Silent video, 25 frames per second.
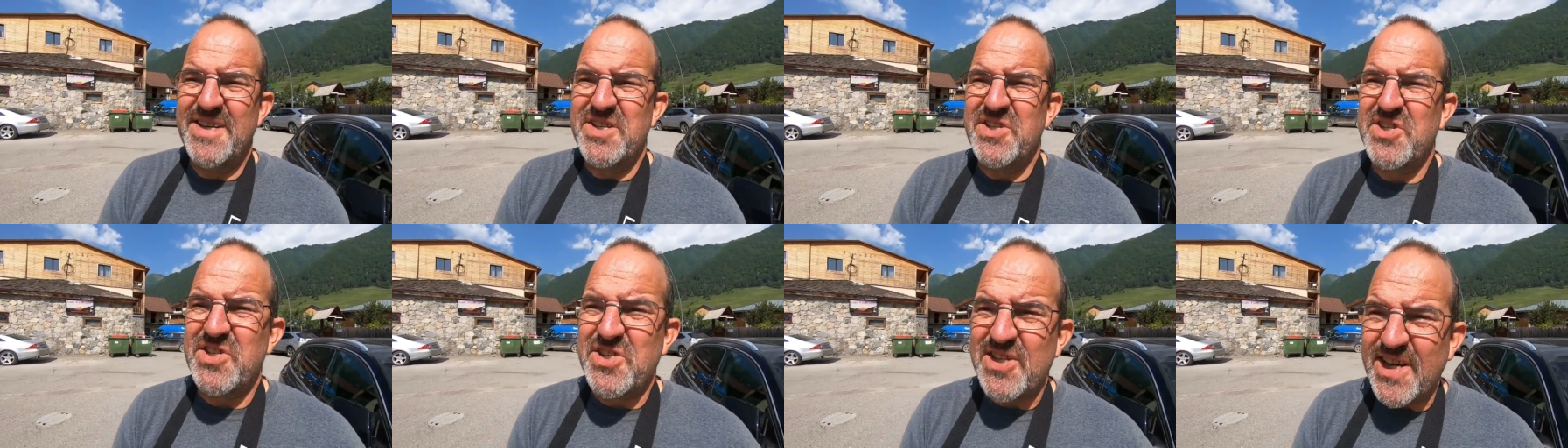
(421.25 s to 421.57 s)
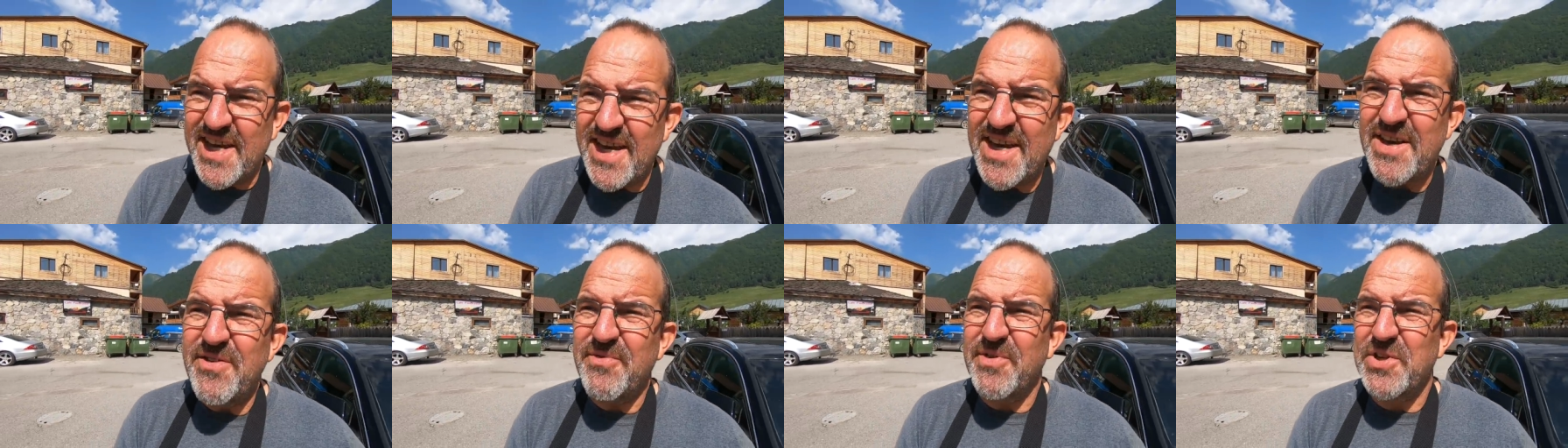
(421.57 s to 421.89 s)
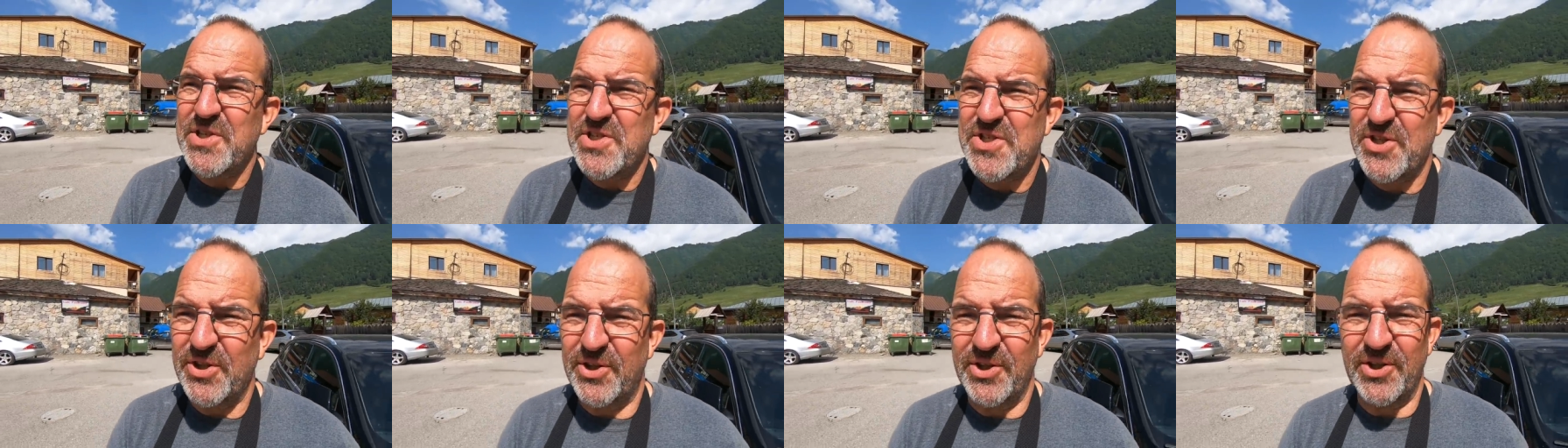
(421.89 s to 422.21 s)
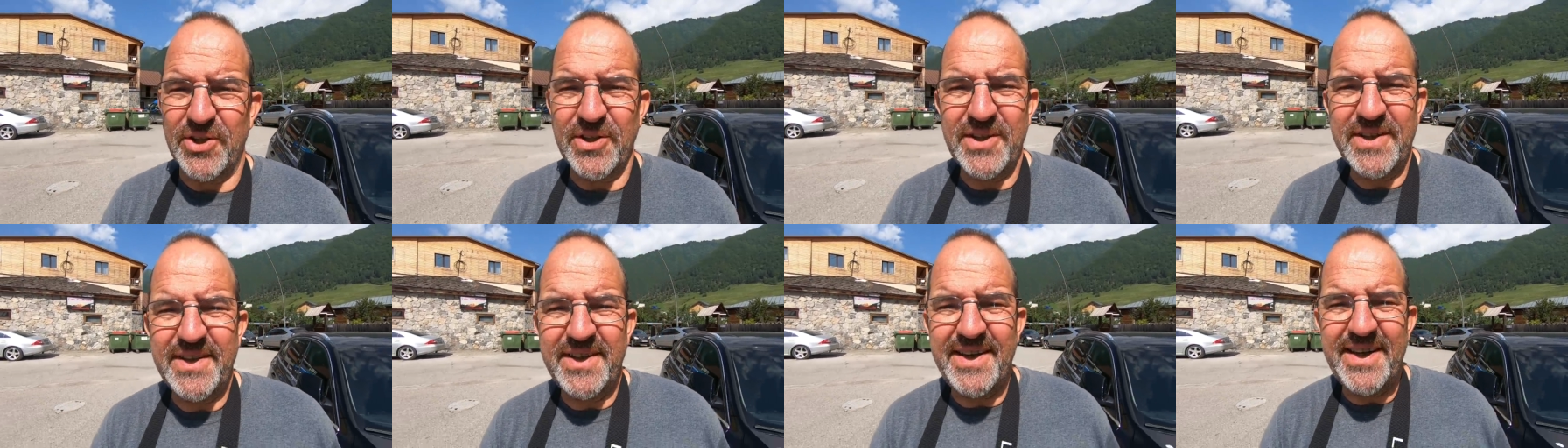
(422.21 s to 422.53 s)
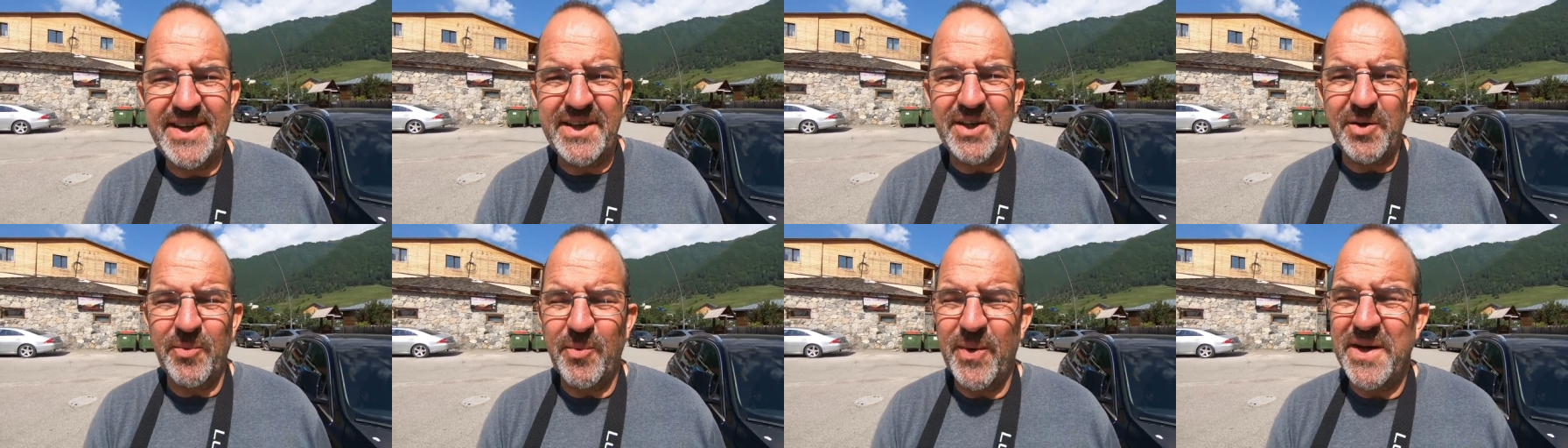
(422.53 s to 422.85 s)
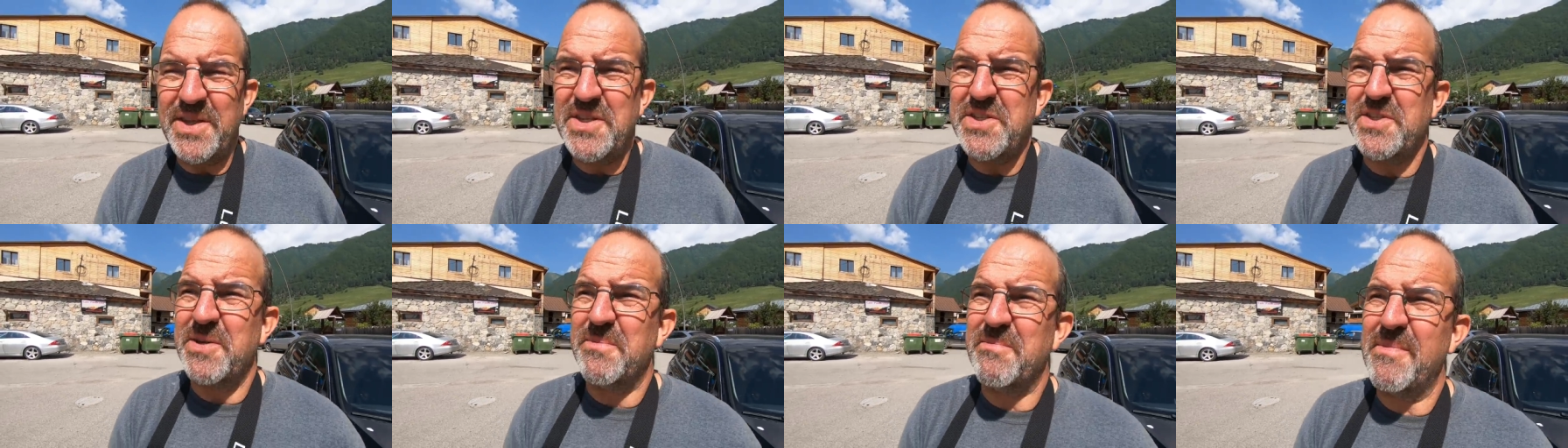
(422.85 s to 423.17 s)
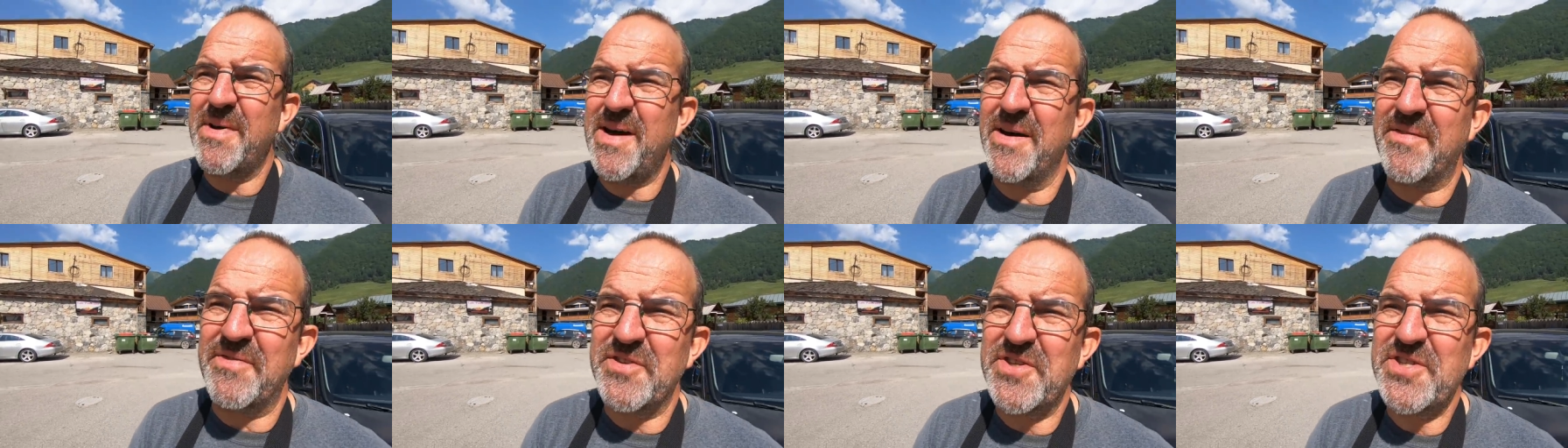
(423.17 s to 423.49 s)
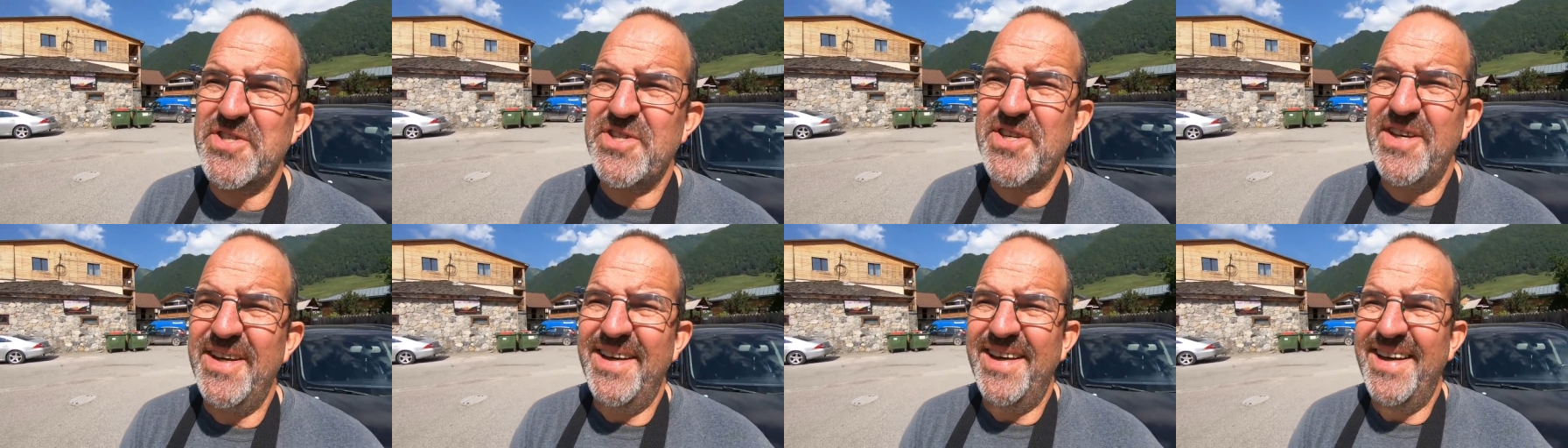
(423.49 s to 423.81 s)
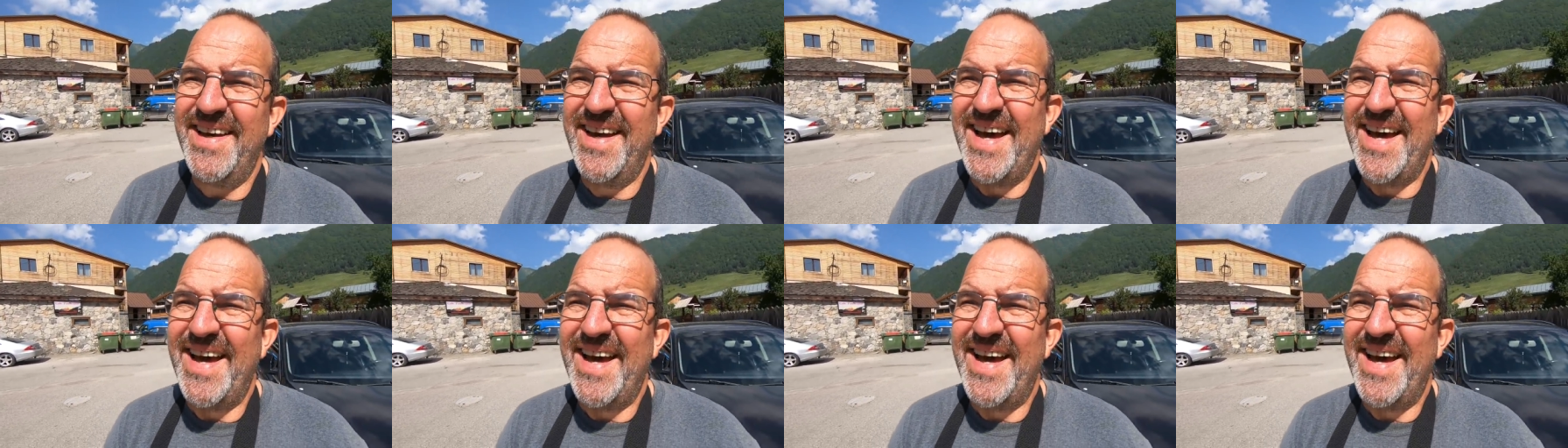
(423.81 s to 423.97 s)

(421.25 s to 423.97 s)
ski resort in the winter months.